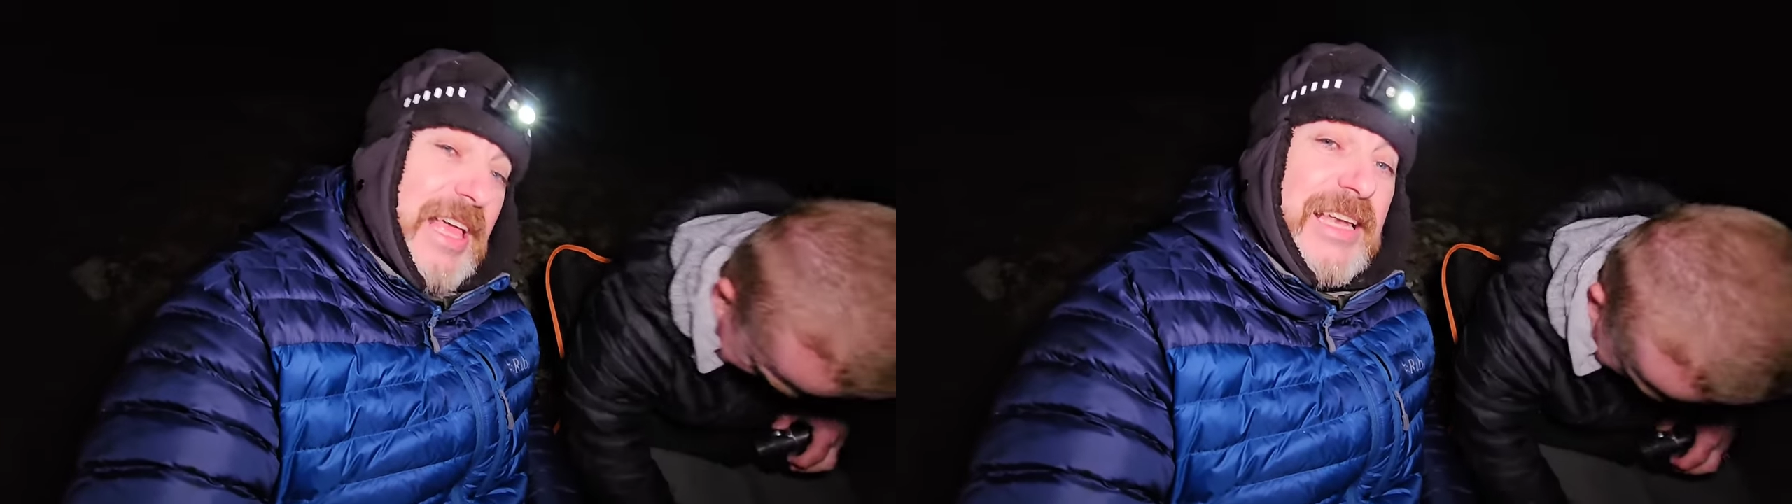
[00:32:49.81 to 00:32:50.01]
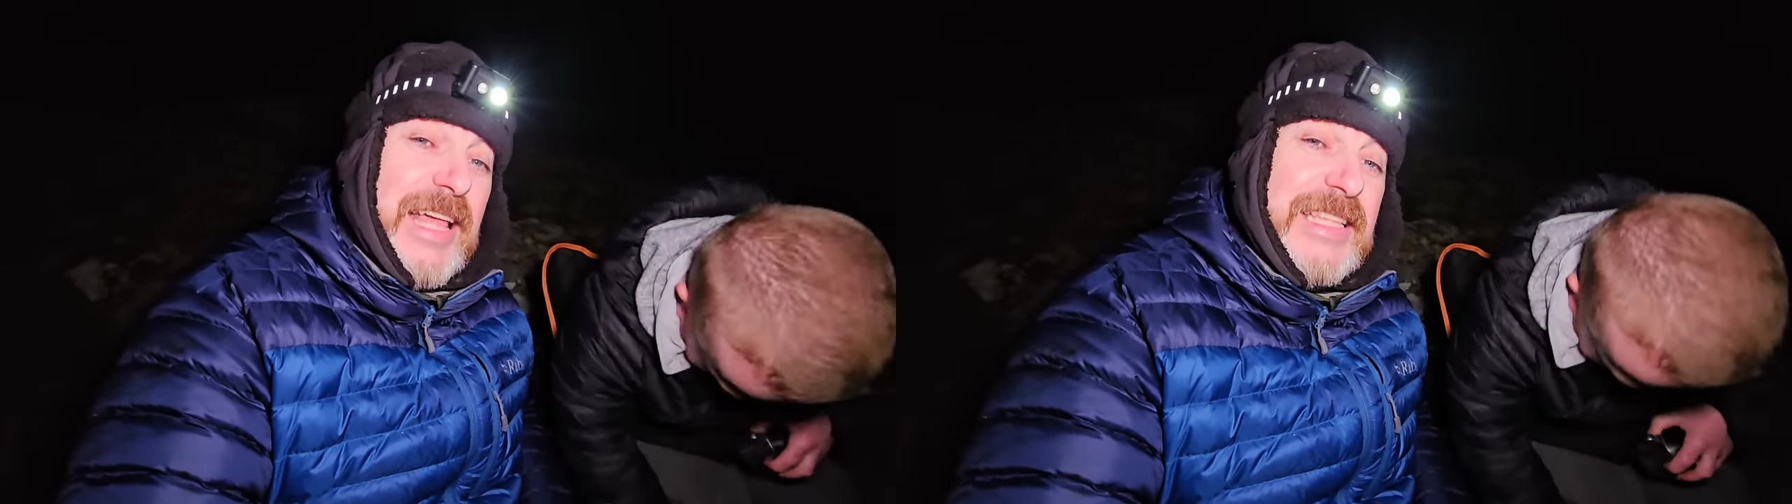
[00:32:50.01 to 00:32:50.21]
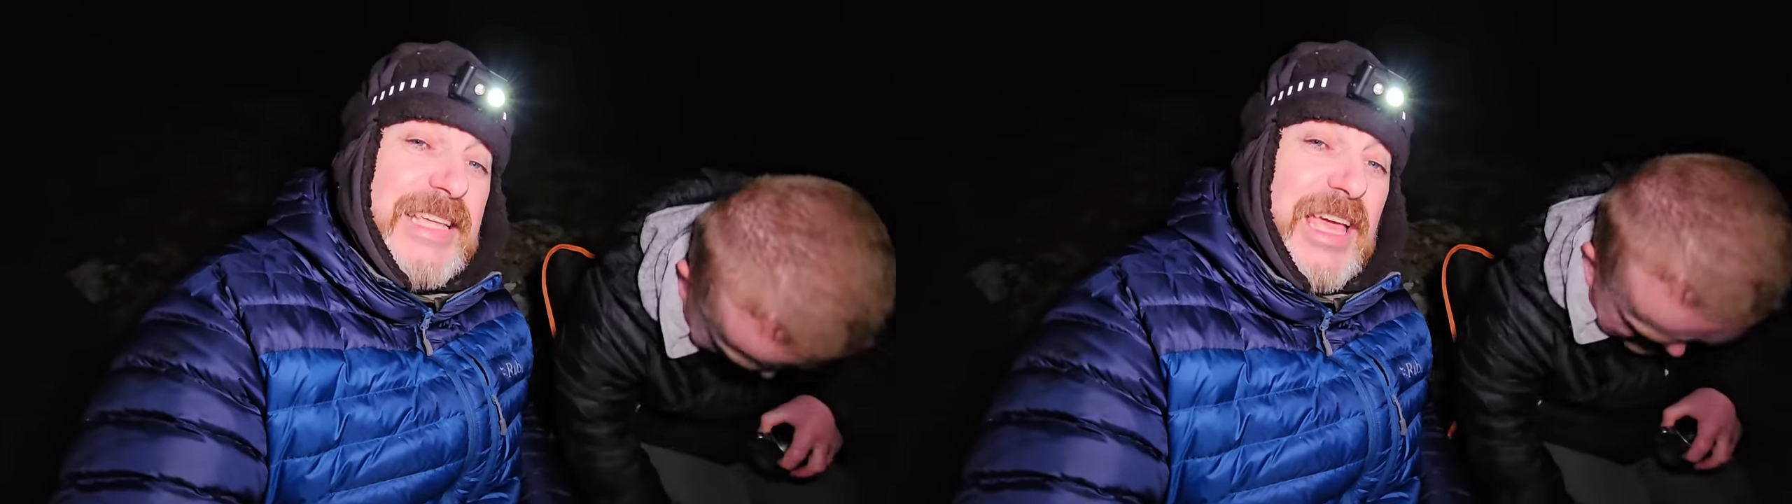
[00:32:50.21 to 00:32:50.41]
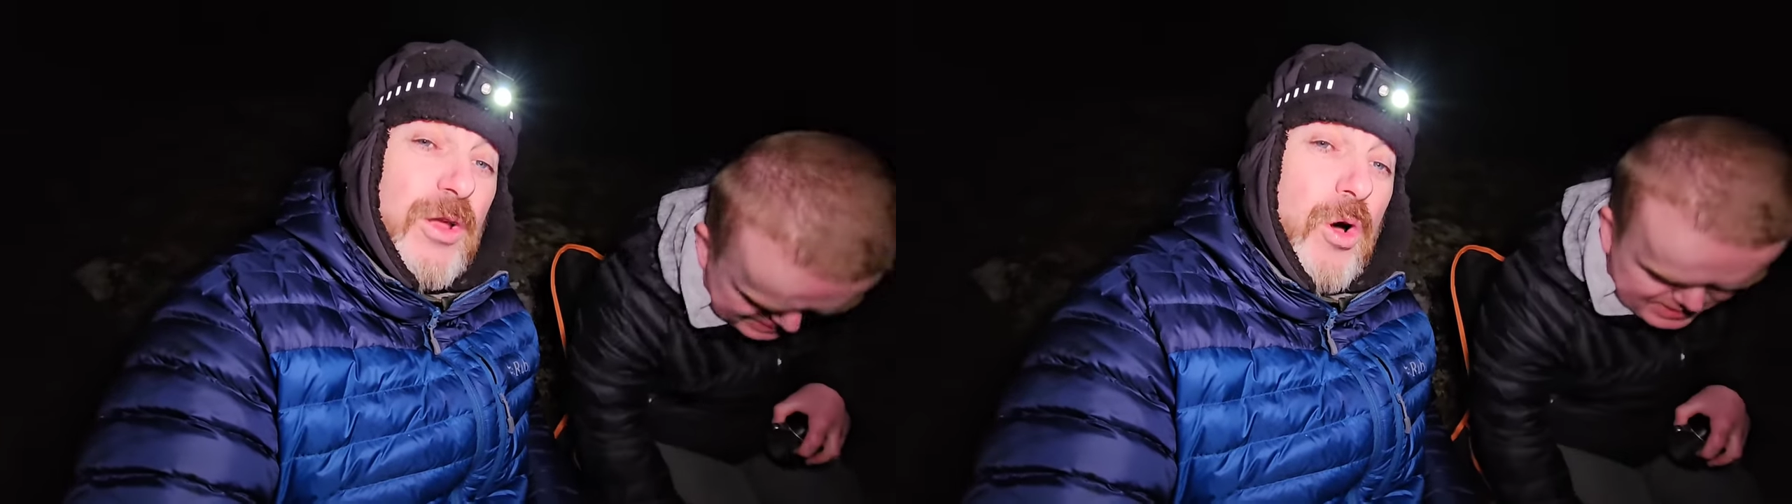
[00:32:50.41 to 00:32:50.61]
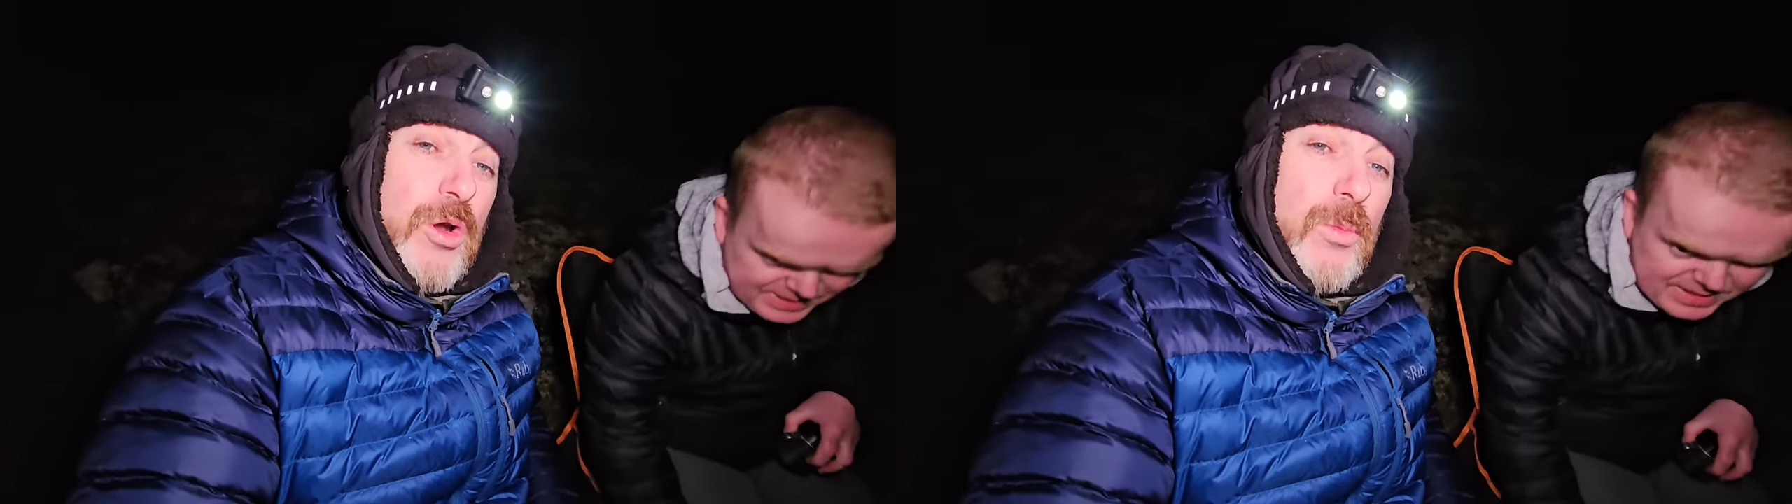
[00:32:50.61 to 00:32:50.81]
Let's get
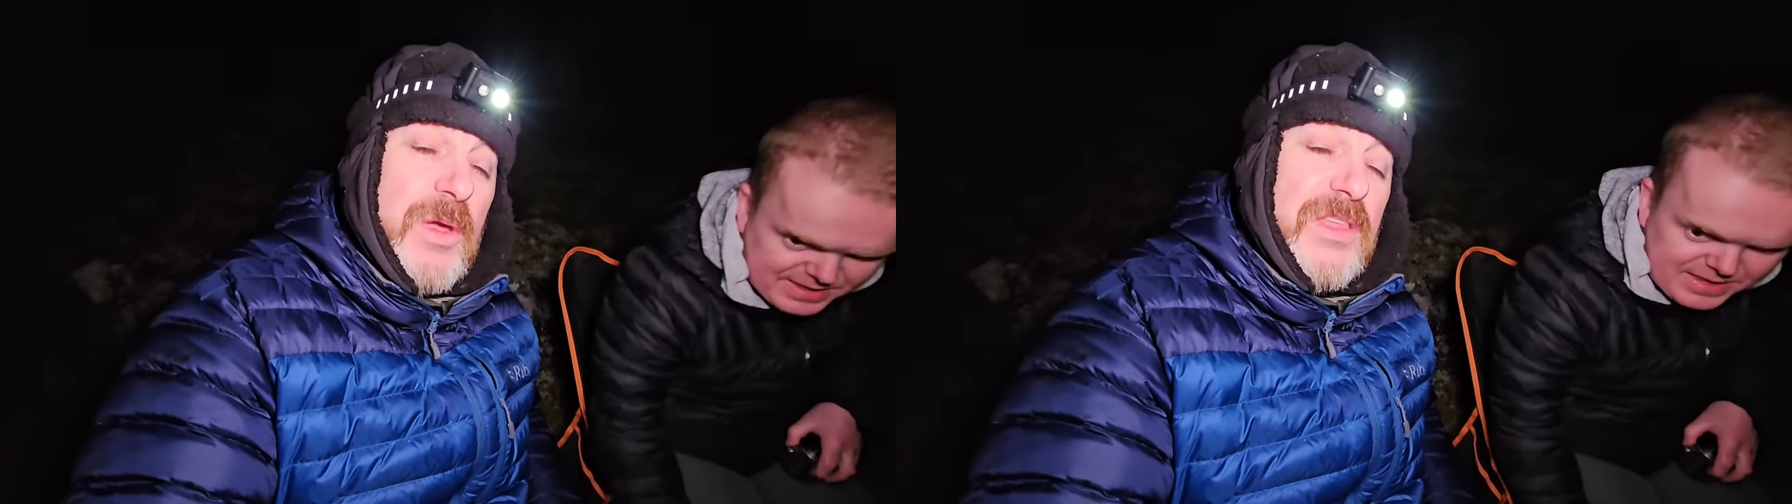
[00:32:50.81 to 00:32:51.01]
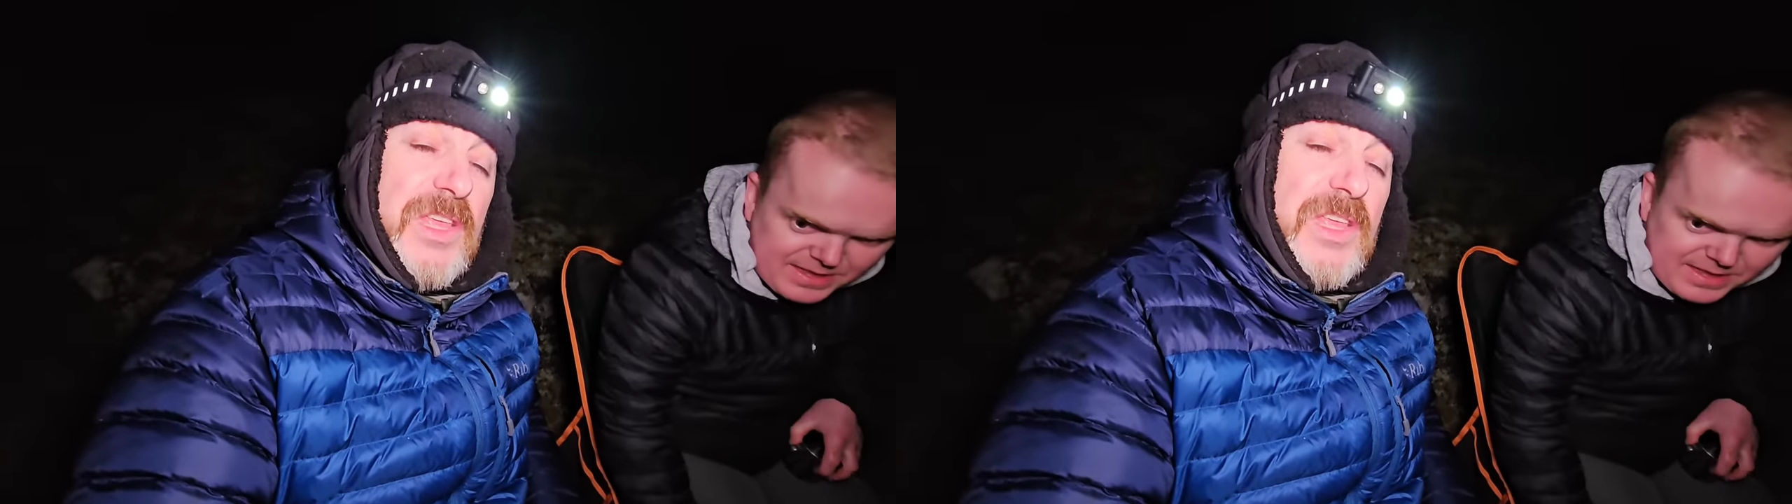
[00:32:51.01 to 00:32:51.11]
on with